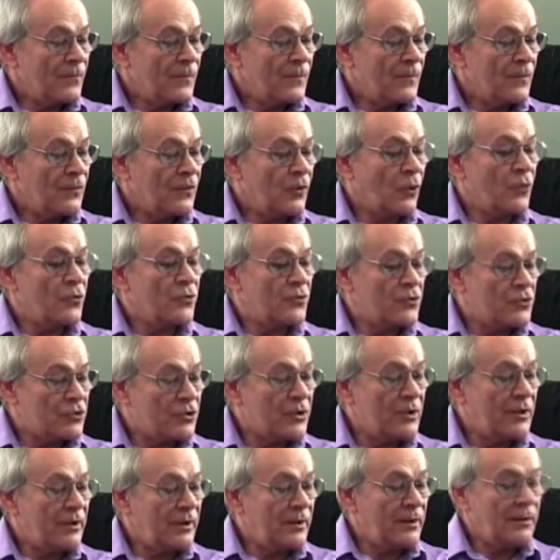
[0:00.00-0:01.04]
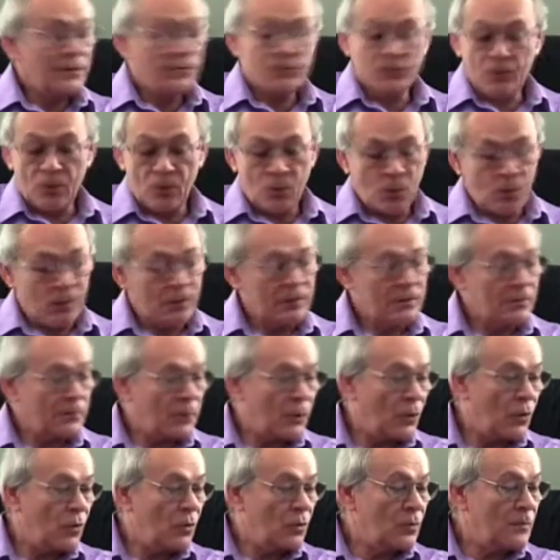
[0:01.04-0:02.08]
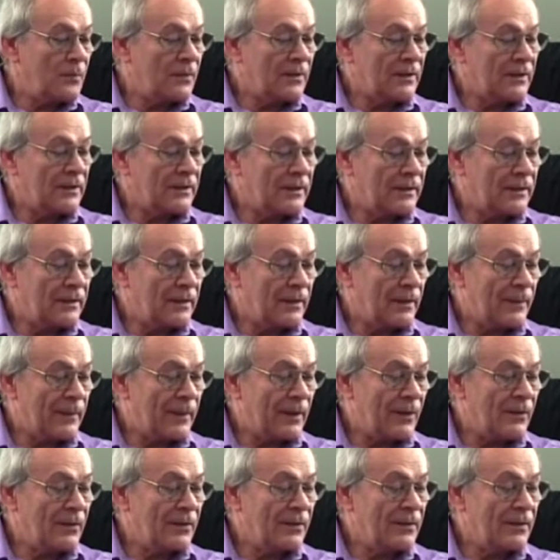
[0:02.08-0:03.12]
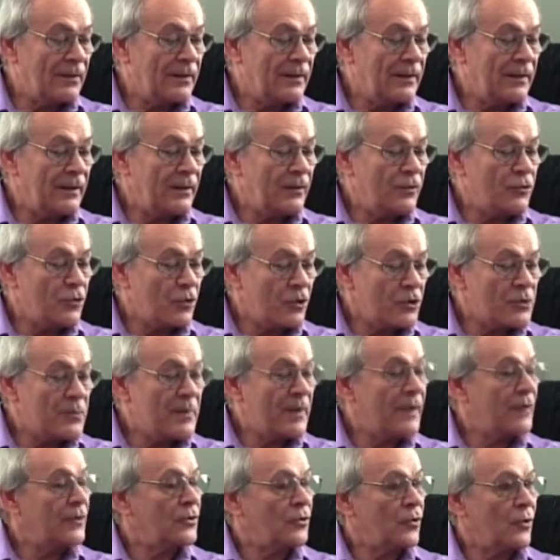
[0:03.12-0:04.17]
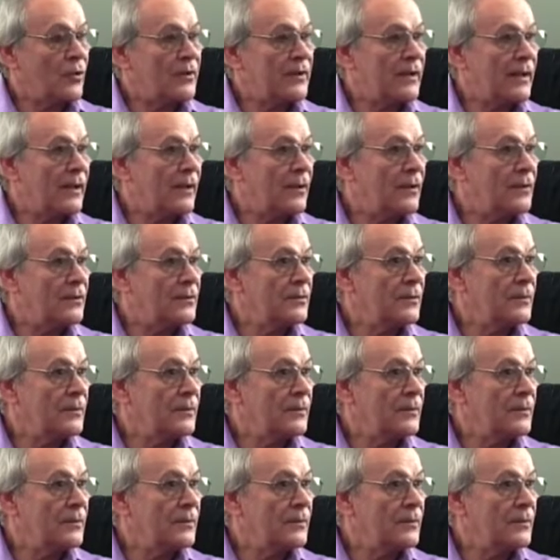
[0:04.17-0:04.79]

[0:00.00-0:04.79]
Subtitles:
So she wrote one poem about the church being torn down,